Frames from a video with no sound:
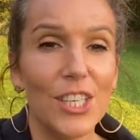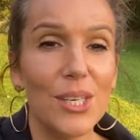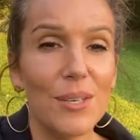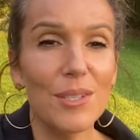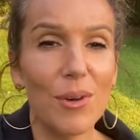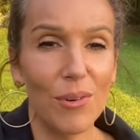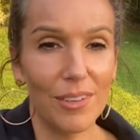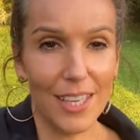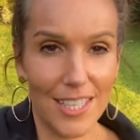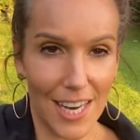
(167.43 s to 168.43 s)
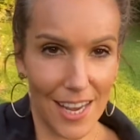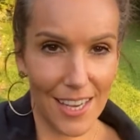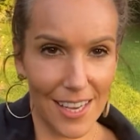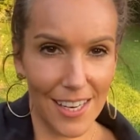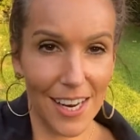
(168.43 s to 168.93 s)
use online
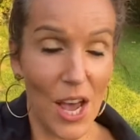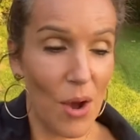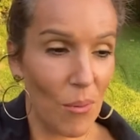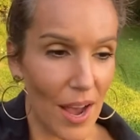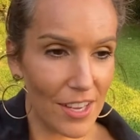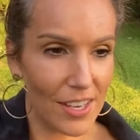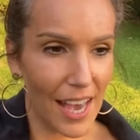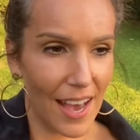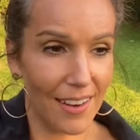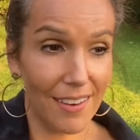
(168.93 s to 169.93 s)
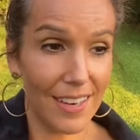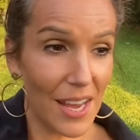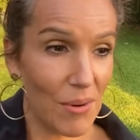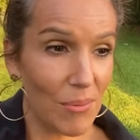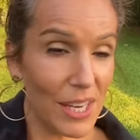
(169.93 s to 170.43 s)
check-in where you can. I
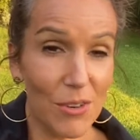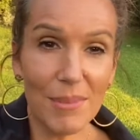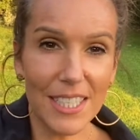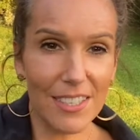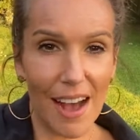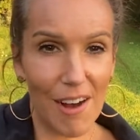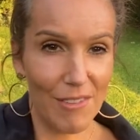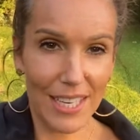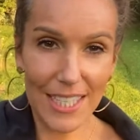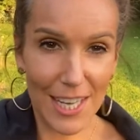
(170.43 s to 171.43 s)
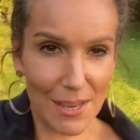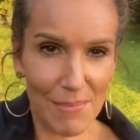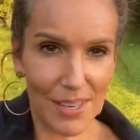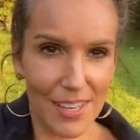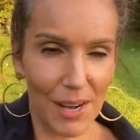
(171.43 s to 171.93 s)
know we normally do it out of
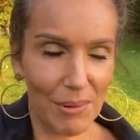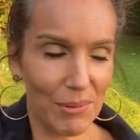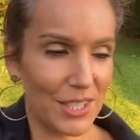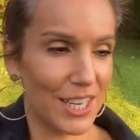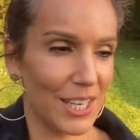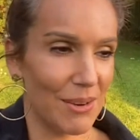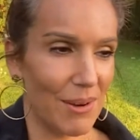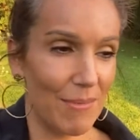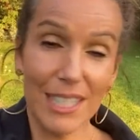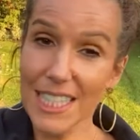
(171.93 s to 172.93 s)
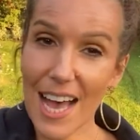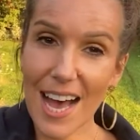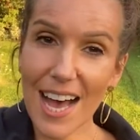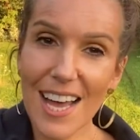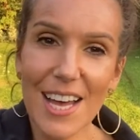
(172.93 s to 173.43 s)
excitement and we want to look at where we're
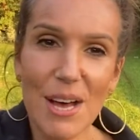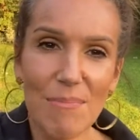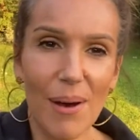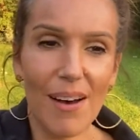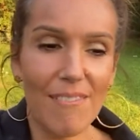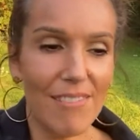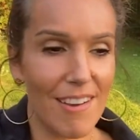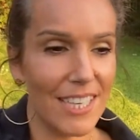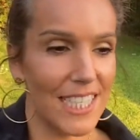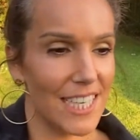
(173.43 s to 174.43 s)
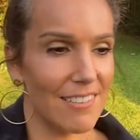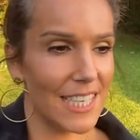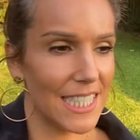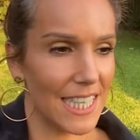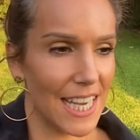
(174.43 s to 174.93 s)
sat, but very
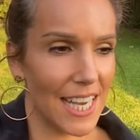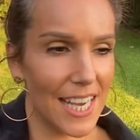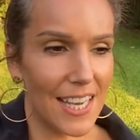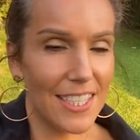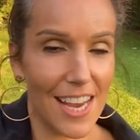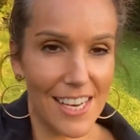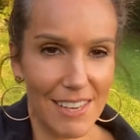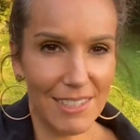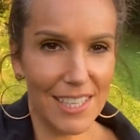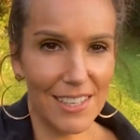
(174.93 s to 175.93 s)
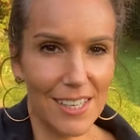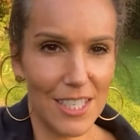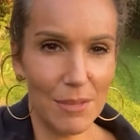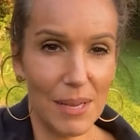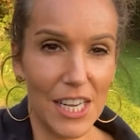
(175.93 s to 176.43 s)
seriously, don't leave it to the
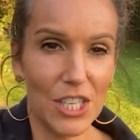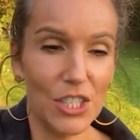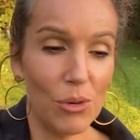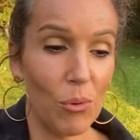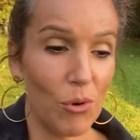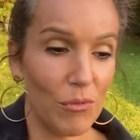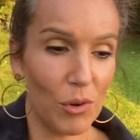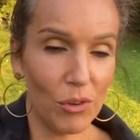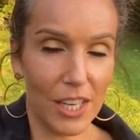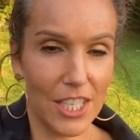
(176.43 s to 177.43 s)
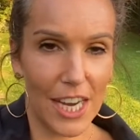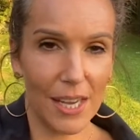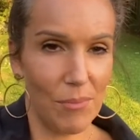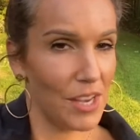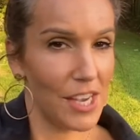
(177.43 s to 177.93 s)
last minute. Do all of your online
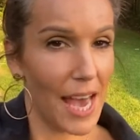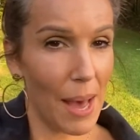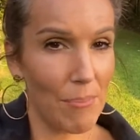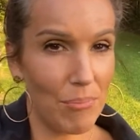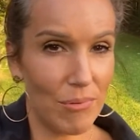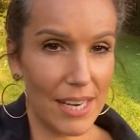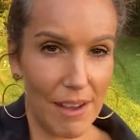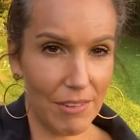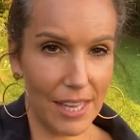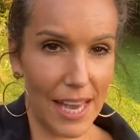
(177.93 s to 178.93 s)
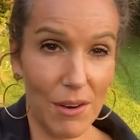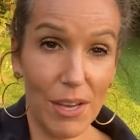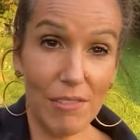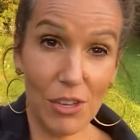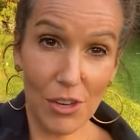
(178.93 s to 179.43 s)
check-in where you can, print everything out
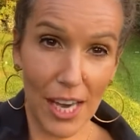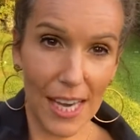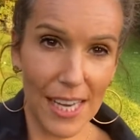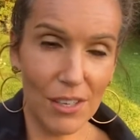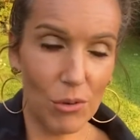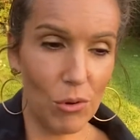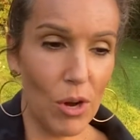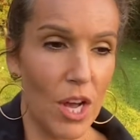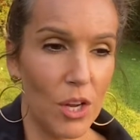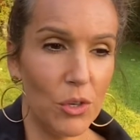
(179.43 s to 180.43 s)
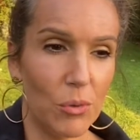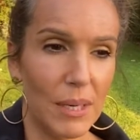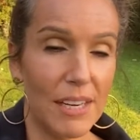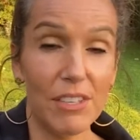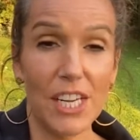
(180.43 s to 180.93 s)
if you can, or
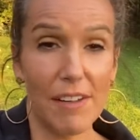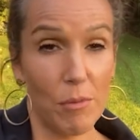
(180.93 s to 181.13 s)
normally if you don't have a